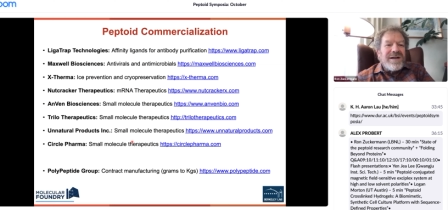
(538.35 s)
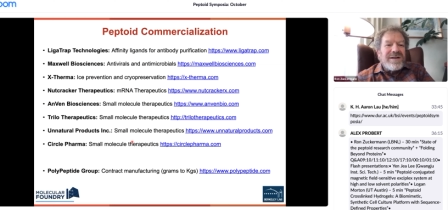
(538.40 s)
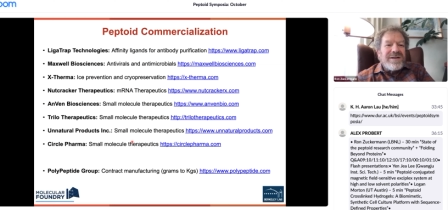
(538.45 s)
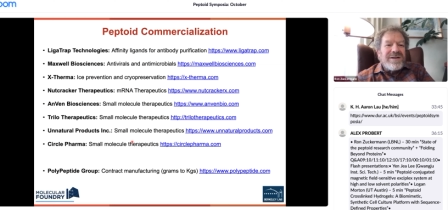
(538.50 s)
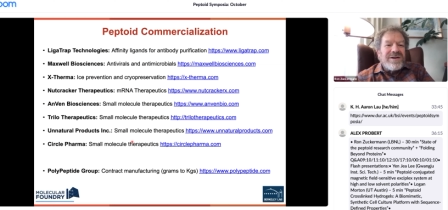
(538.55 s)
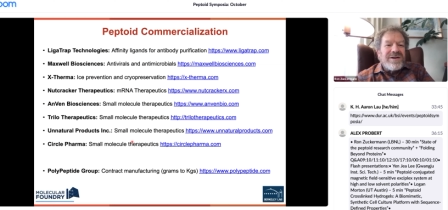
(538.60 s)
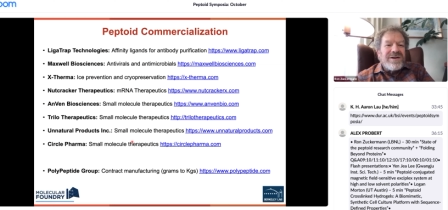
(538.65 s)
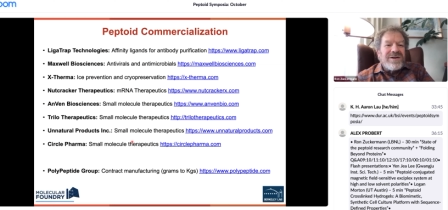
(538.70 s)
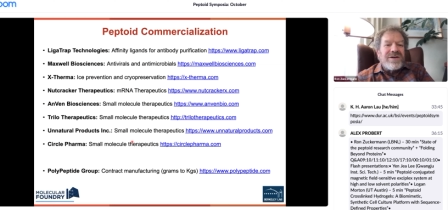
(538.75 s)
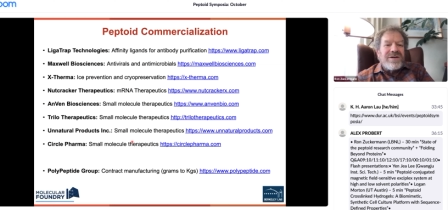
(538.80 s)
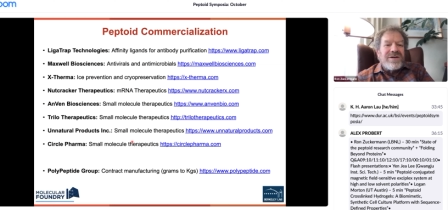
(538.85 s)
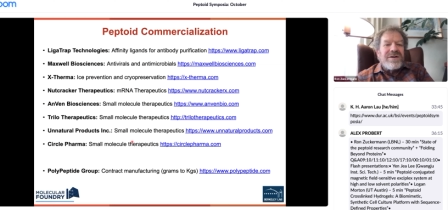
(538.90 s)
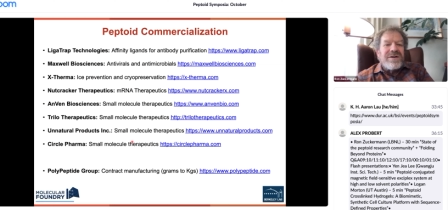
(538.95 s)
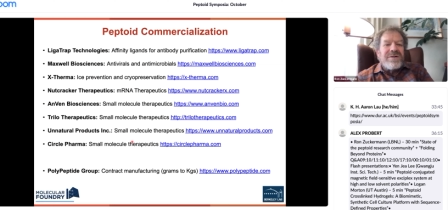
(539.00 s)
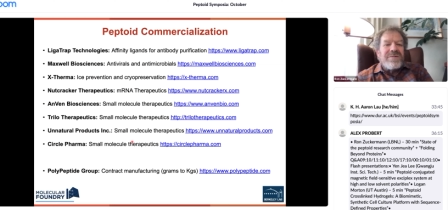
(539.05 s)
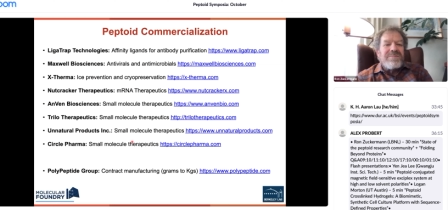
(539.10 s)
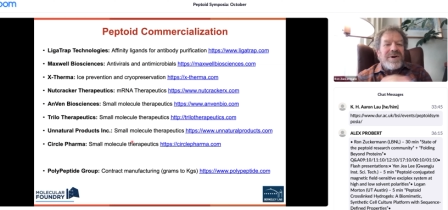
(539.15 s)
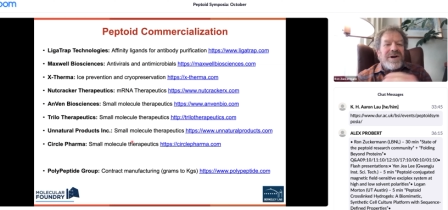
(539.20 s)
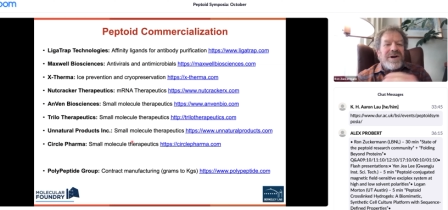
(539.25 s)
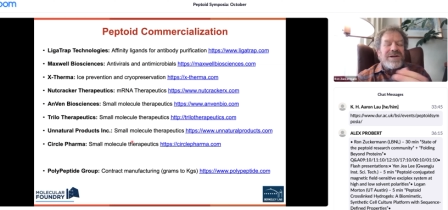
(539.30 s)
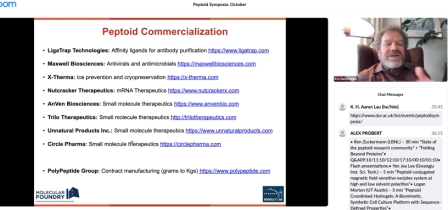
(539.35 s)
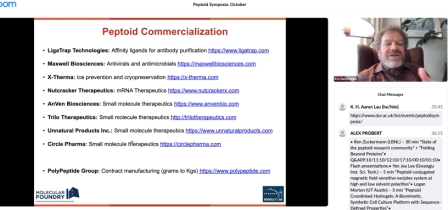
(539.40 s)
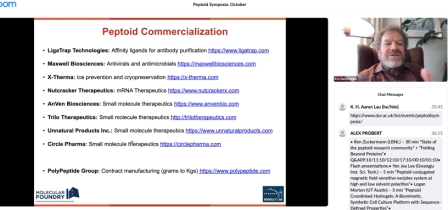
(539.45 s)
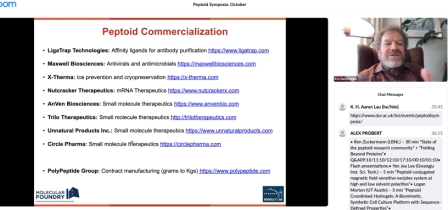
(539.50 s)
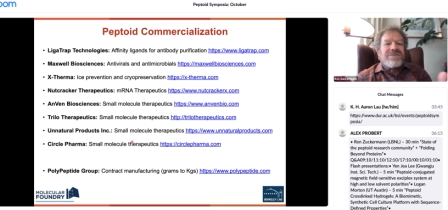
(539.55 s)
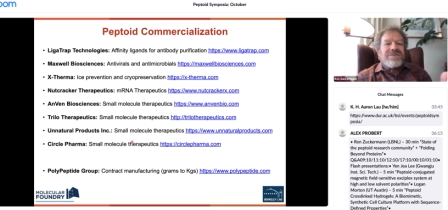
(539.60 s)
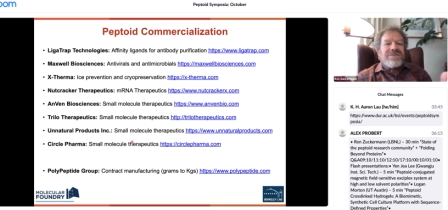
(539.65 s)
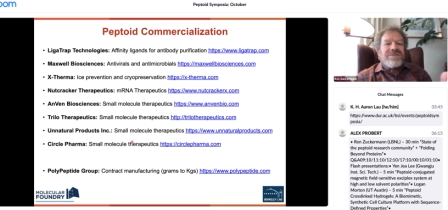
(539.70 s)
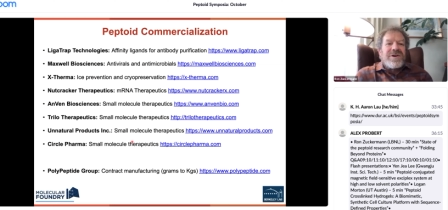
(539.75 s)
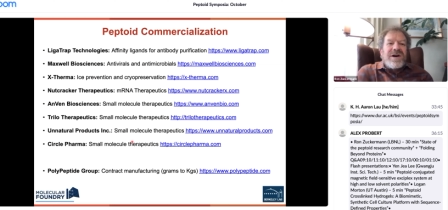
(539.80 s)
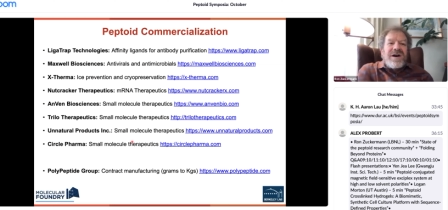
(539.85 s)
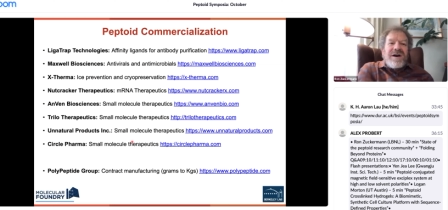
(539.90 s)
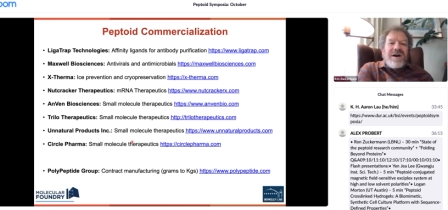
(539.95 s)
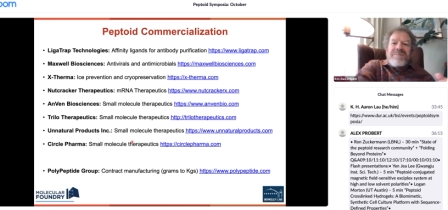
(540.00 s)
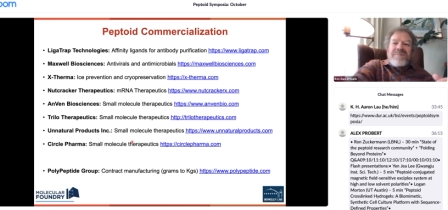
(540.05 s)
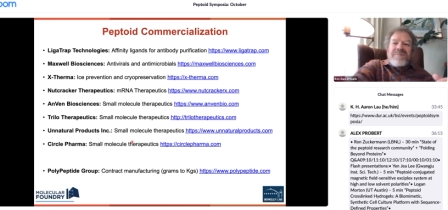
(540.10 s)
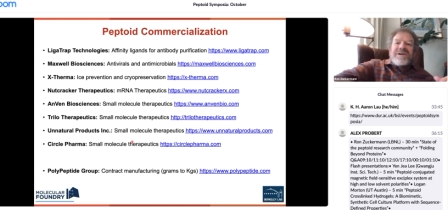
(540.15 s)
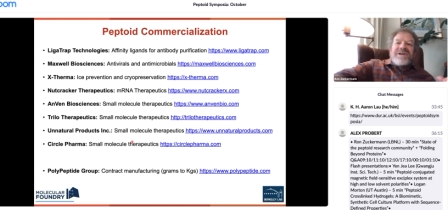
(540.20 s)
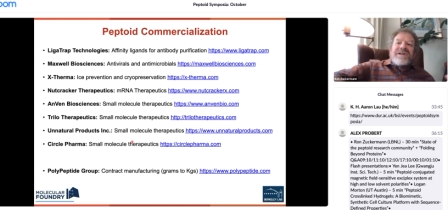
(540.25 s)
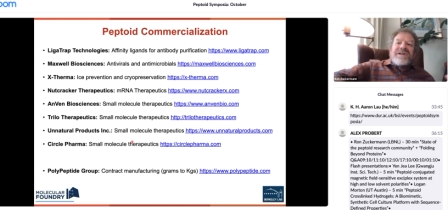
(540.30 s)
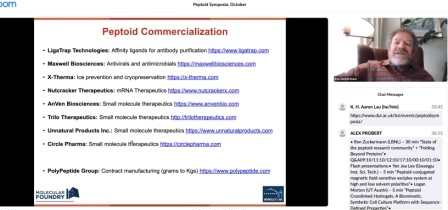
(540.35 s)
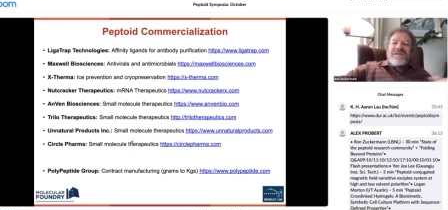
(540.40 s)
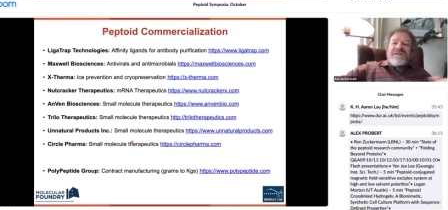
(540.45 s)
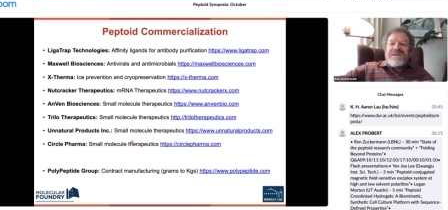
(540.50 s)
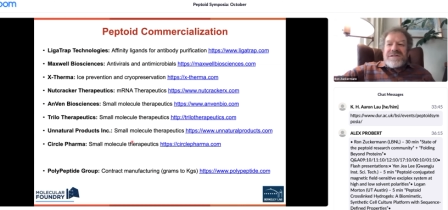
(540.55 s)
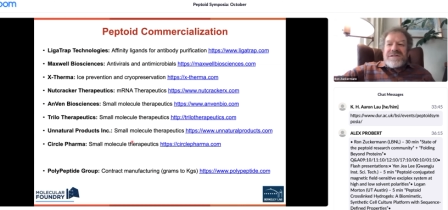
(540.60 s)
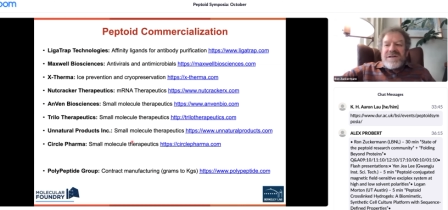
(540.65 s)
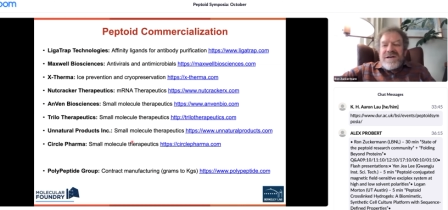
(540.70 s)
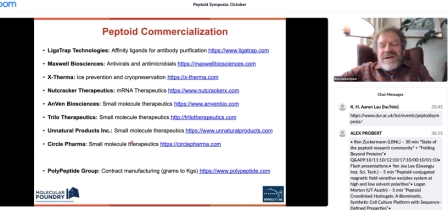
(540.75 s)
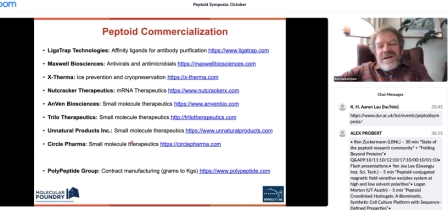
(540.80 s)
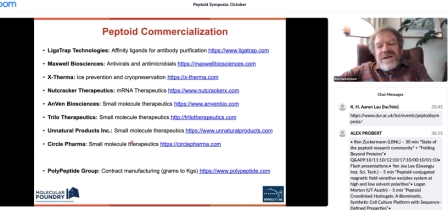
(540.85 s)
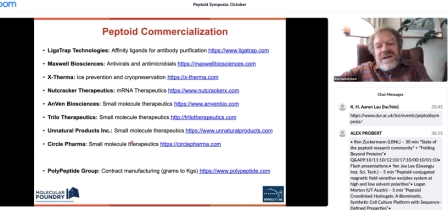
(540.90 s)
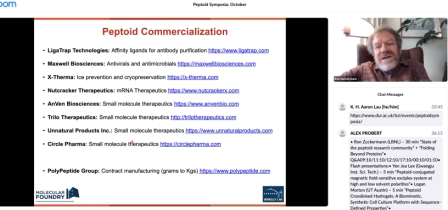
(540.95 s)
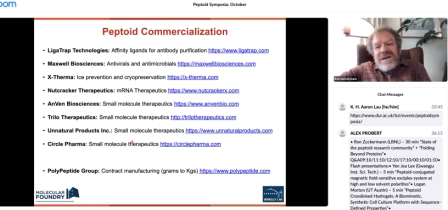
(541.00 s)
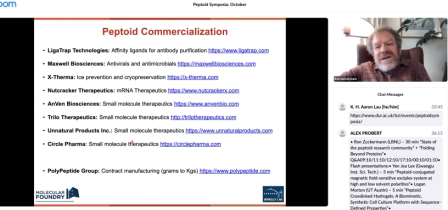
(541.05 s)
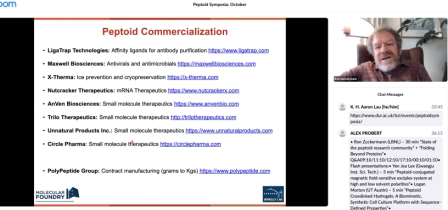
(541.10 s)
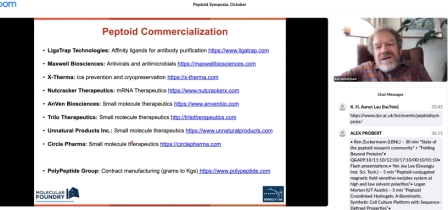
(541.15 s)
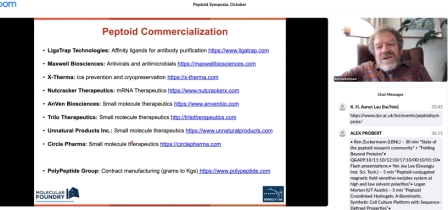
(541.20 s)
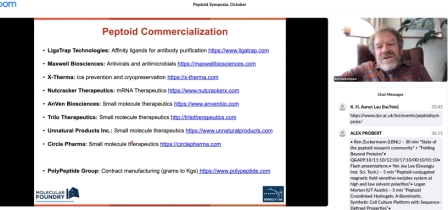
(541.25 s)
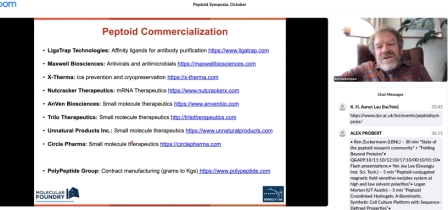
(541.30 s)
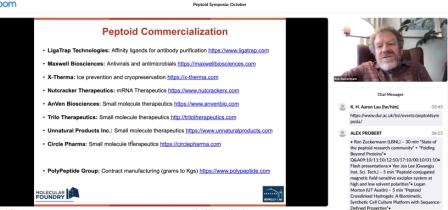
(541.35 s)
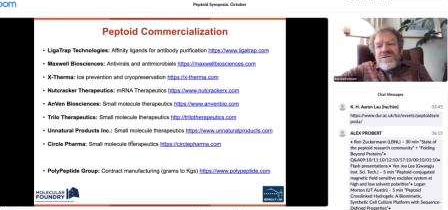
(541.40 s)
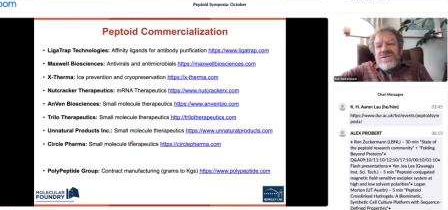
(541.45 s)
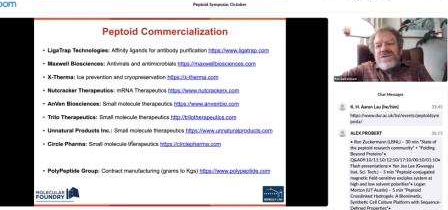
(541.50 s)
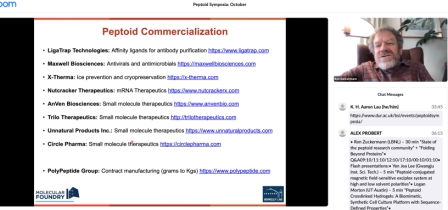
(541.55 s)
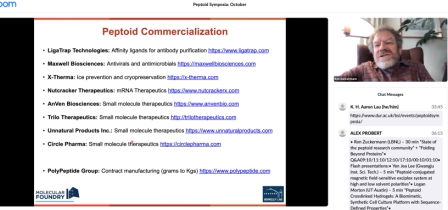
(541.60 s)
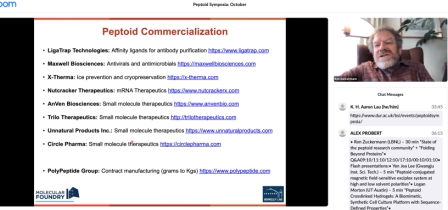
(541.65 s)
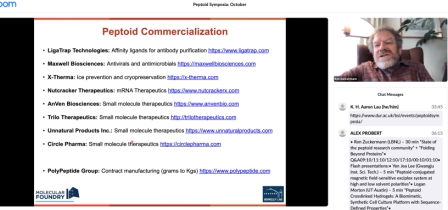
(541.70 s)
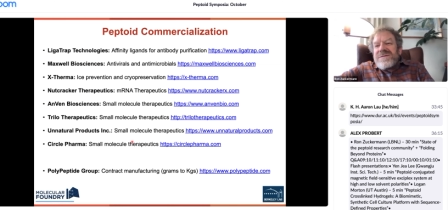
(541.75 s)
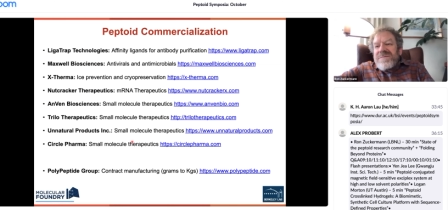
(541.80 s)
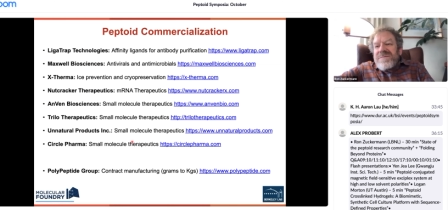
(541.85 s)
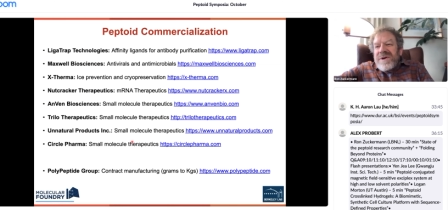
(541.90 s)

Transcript: And there are a bunch of companies using